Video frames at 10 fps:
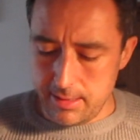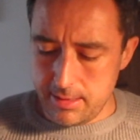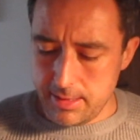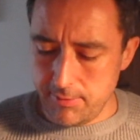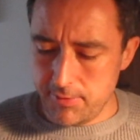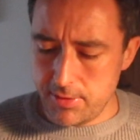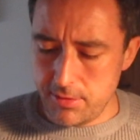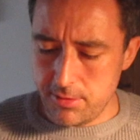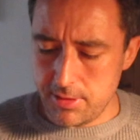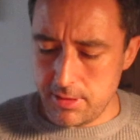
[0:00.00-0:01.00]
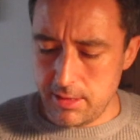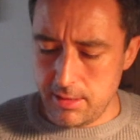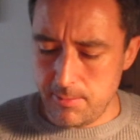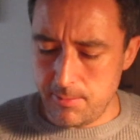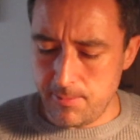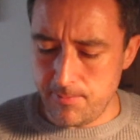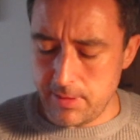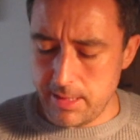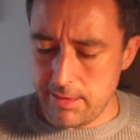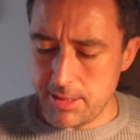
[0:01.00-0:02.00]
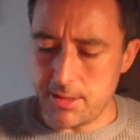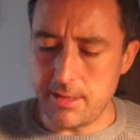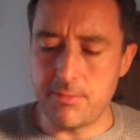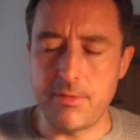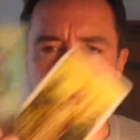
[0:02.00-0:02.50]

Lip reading: Seven of Swords. Their action is with